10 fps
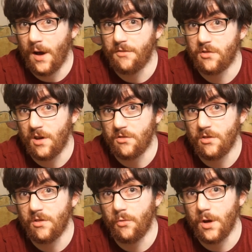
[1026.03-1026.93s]
have
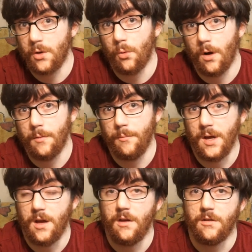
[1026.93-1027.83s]
suggestions of what you want
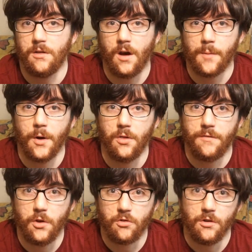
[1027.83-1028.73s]
me to talk about in the
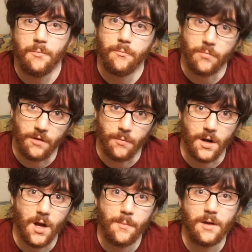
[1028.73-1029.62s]
future, leave them in
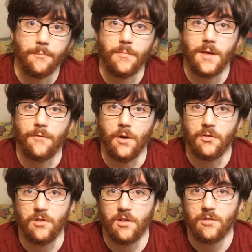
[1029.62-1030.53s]
a comment. If you have
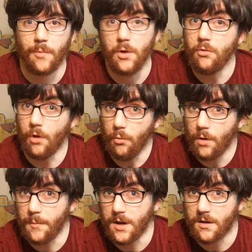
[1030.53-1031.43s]
suggestions but you don't
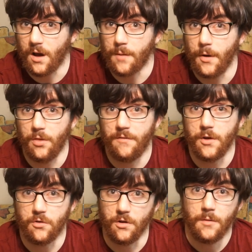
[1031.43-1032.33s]
want me to talk about in the
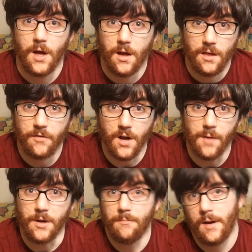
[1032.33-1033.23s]
future, leave a
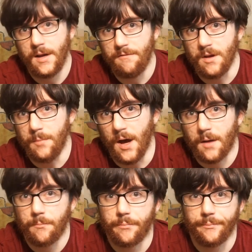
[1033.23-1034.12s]
comment. I need
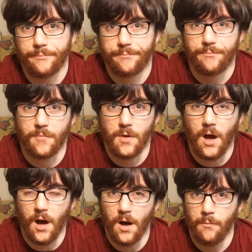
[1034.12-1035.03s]
feedback.
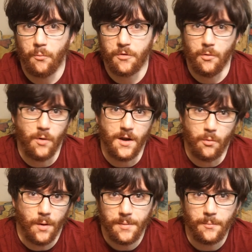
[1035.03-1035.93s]
So I
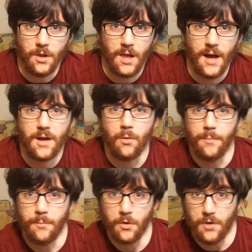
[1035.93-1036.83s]
know what people like,
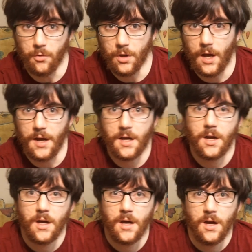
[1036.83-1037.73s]
what people don't
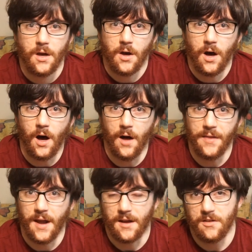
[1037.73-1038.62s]
like, and
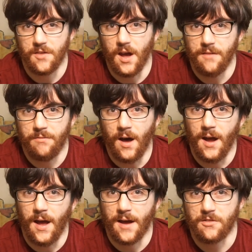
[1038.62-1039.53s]
then I can decide if
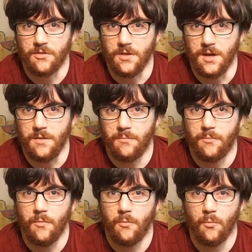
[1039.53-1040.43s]
I actually
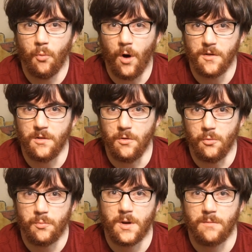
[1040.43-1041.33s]
want to